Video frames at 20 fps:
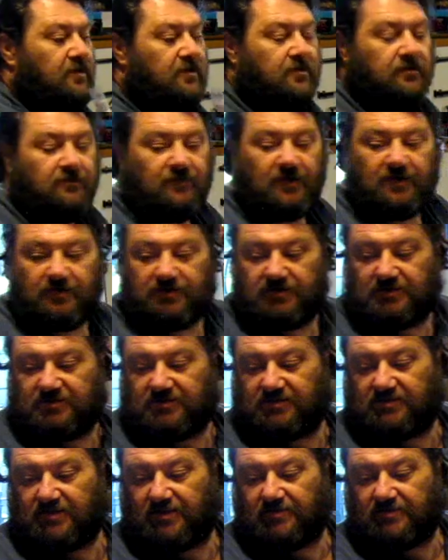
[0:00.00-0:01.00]
the reality is
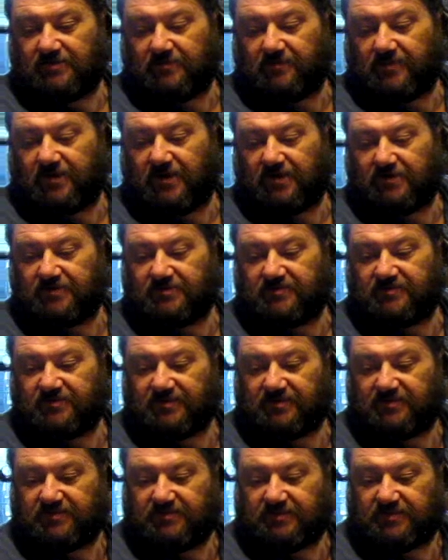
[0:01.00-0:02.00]
it's only about
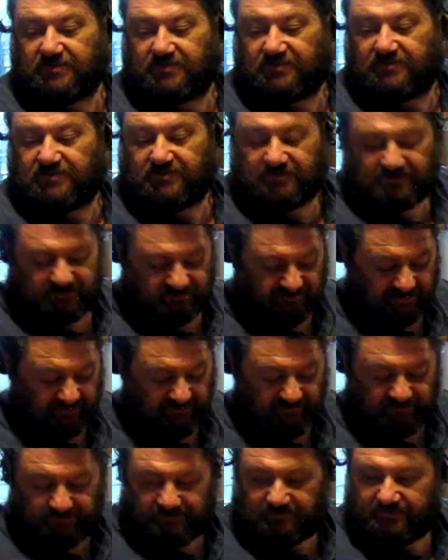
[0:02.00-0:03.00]

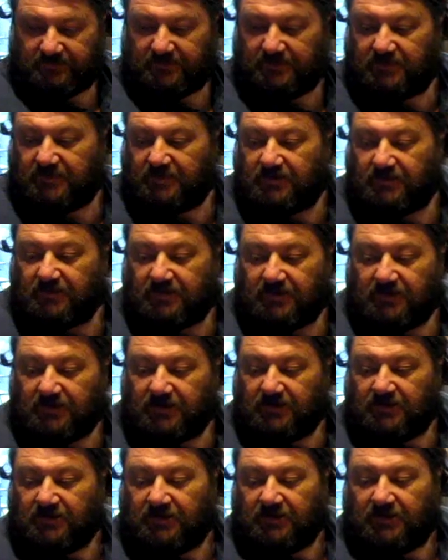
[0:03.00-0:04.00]

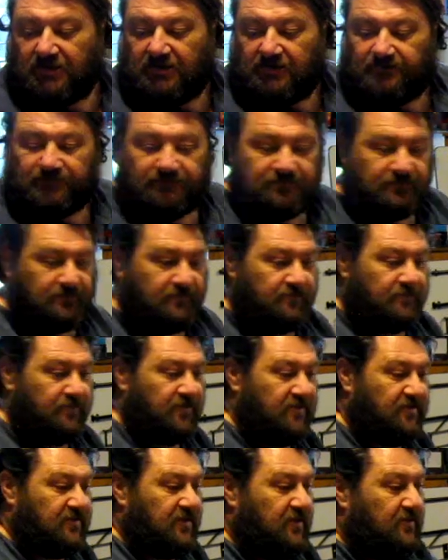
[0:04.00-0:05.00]

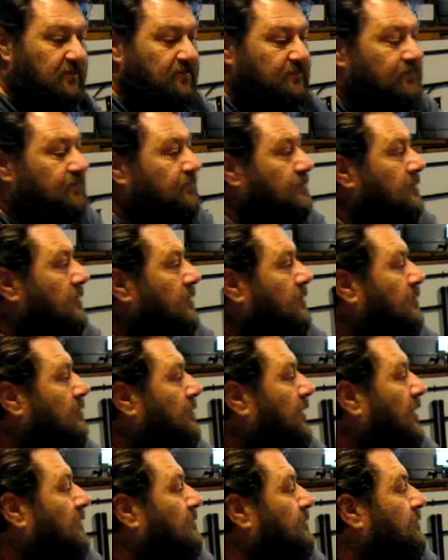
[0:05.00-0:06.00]
67%,
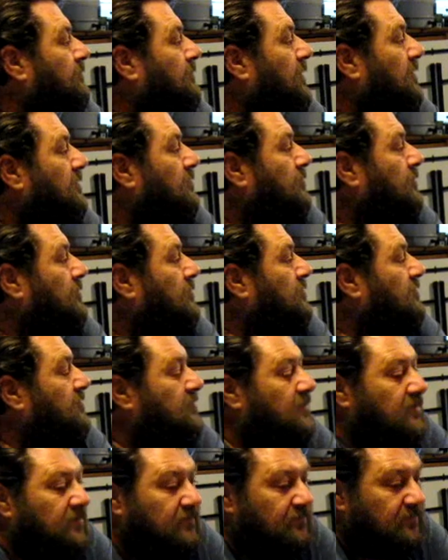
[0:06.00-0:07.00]
but that's where it's
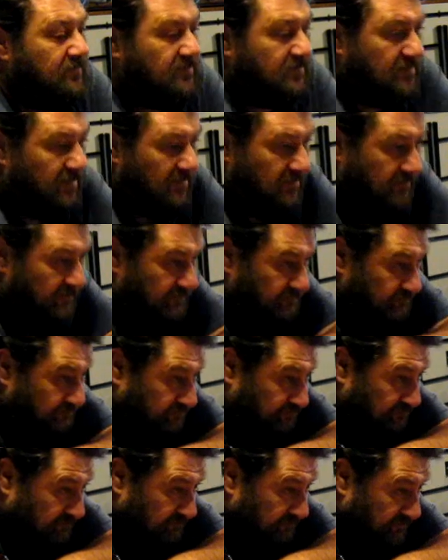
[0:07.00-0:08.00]
sitting, so
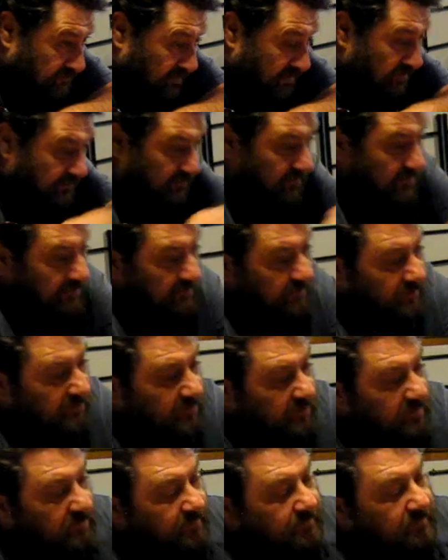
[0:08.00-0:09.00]
that's where it
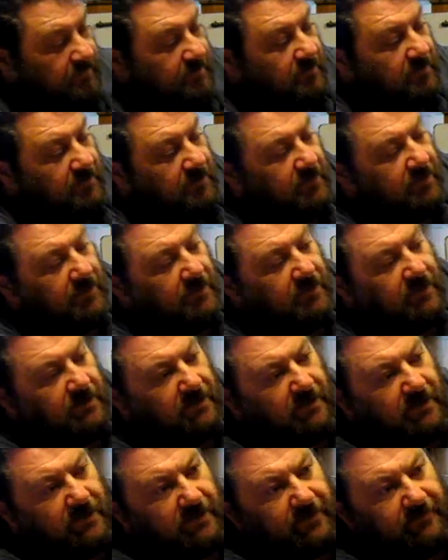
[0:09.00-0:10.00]
be.
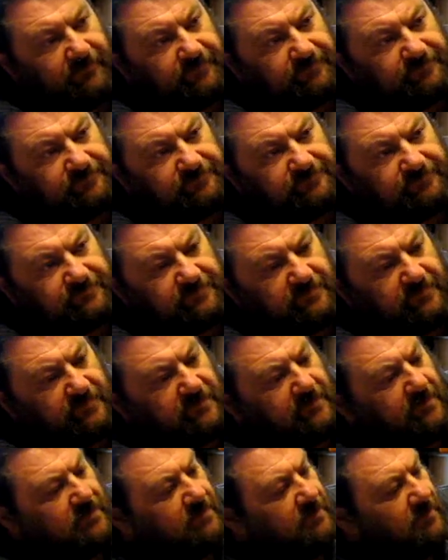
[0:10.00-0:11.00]
Um,
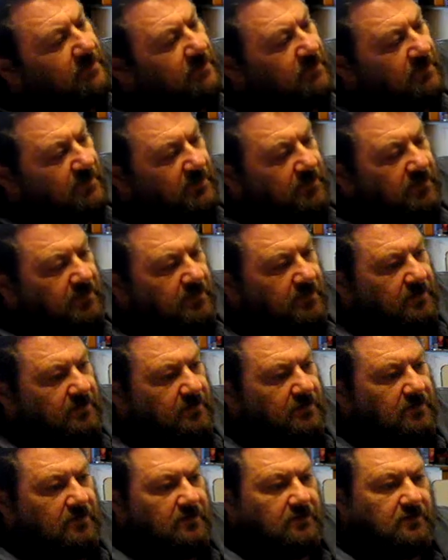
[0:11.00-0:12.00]

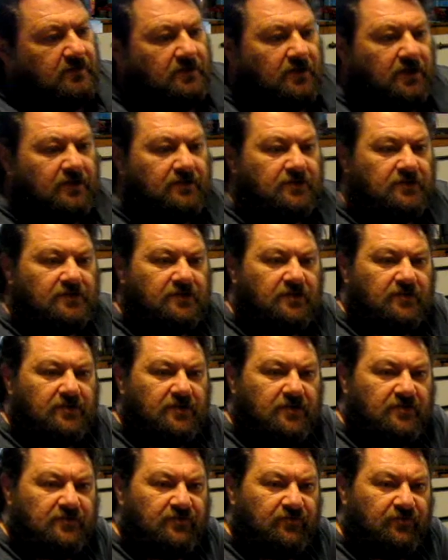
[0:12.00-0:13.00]
it's hard to tell
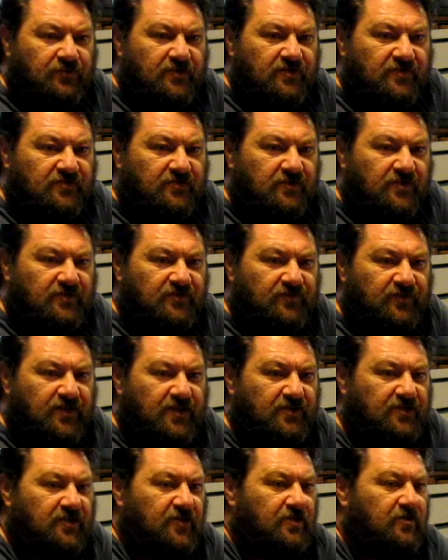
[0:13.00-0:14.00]
there. It's, reason, it's
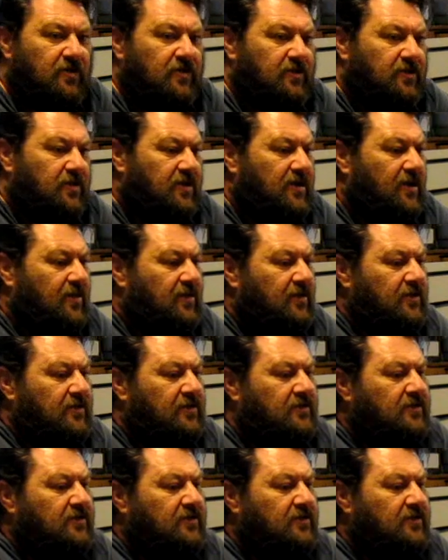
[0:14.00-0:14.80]
fairly light in colour.